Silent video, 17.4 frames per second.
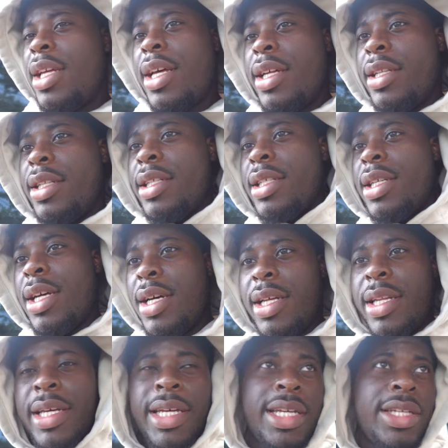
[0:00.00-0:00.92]
out in this
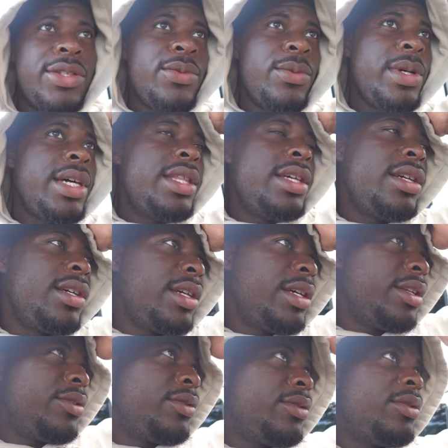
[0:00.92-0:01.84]
hot ass weather.
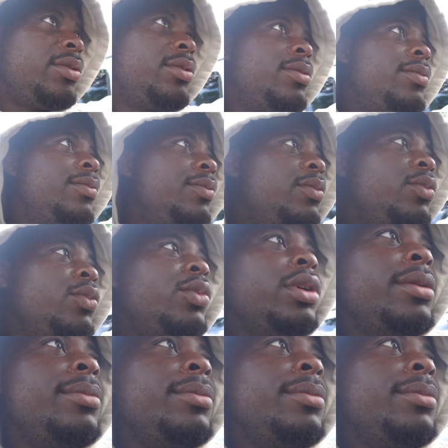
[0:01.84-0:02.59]
I don't know what